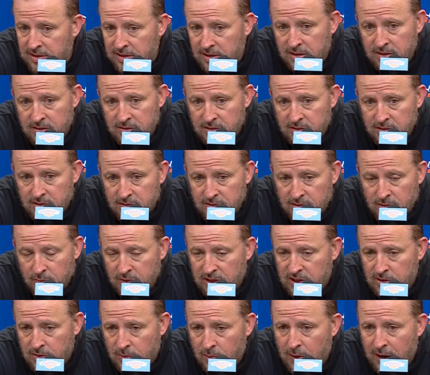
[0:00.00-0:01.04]
And the
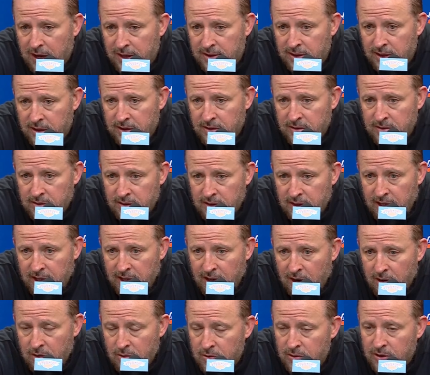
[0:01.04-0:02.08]
reason why they
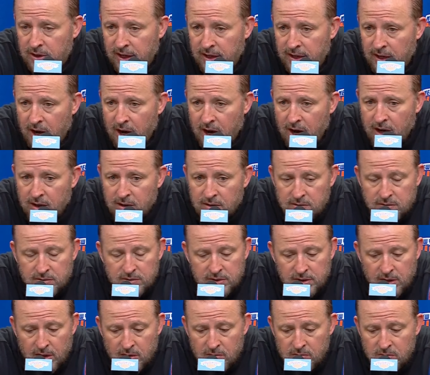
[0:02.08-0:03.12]
are who they are.
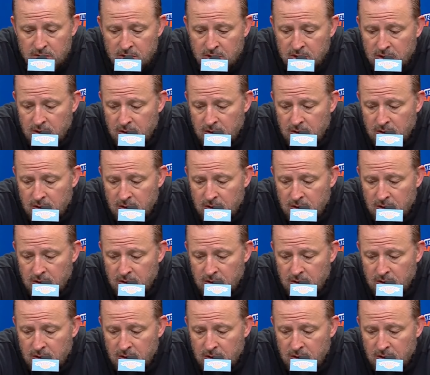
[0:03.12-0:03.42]
So,